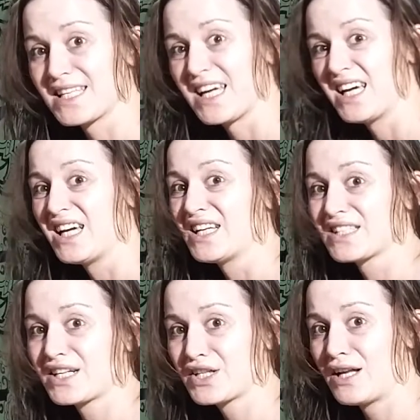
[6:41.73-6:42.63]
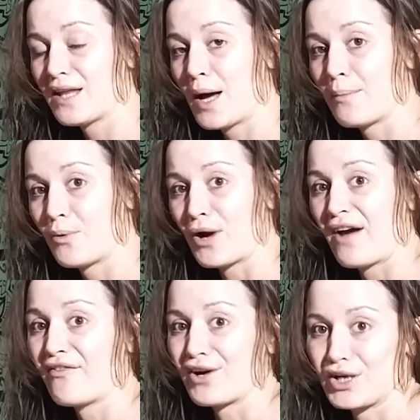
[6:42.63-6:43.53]
it's actually a lot more
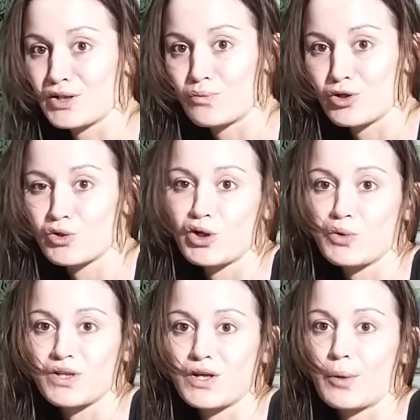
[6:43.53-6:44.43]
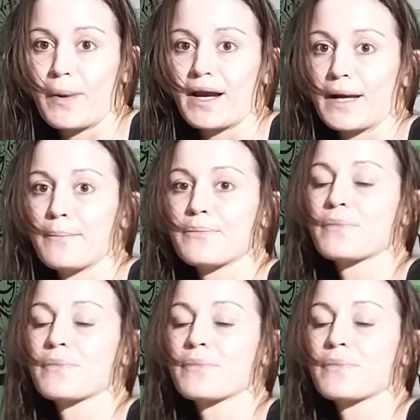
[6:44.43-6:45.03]
effort and it's more strenuous on our body.